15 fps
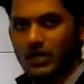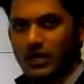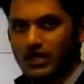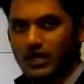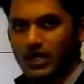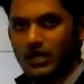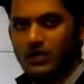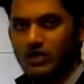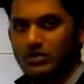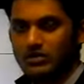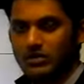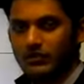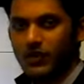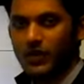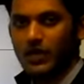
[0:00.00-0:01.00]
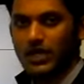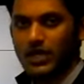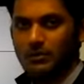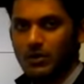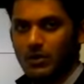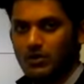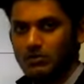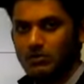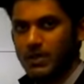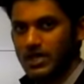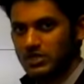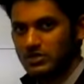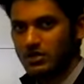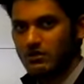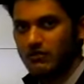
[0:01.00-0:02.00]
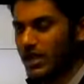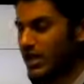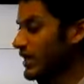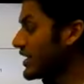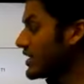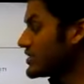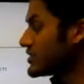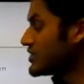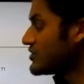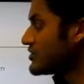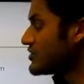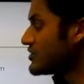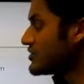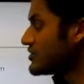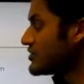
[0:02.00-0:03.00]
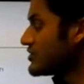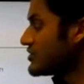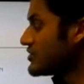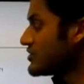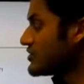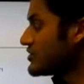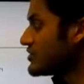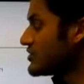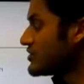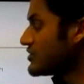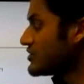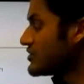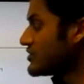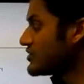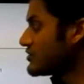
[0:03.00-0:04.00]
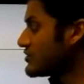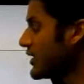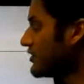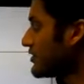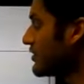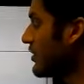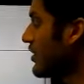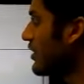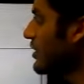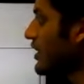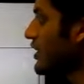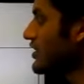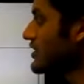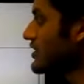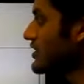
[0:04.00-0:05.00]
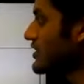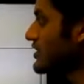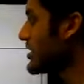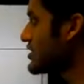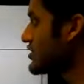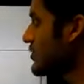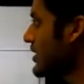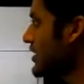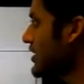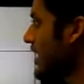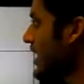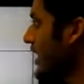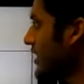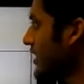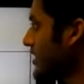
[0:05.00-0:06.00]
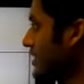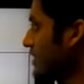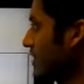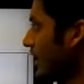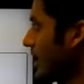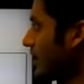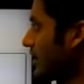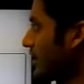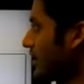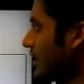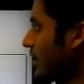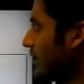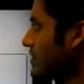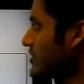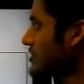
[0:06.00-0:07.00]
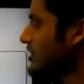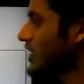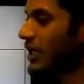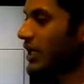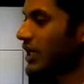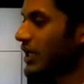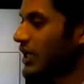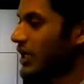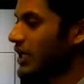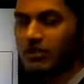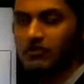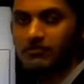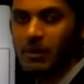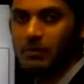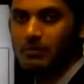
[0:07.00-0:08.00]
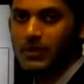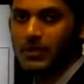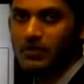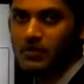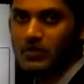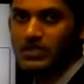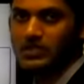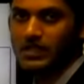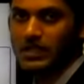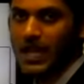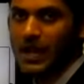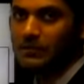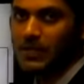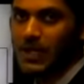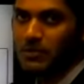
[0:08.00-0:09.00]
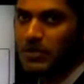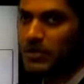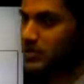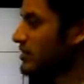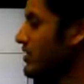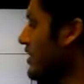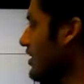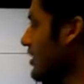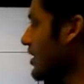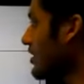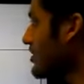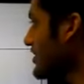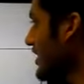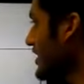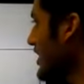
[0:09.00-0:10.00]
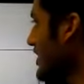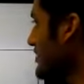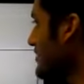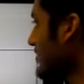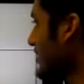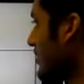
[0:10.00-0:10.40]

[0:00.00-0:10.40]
and controls the fueling amount based on varying engine speeds. Start of ignition was given as 28, and the start of pumping, which is the CAN time, is set as